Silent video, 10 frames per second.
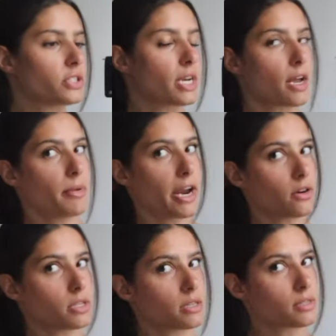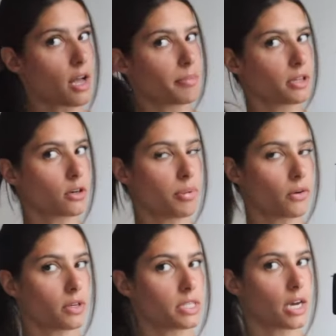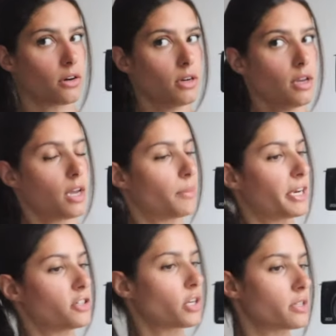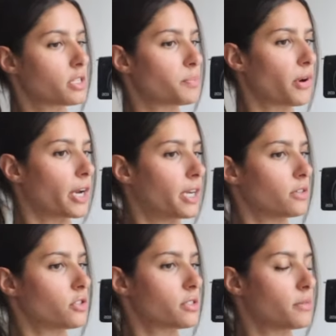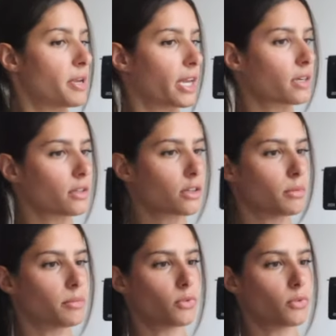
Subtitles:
today. My hair is in a sloppy little ponytail. I mean, I tried to spray it just to make it a little bit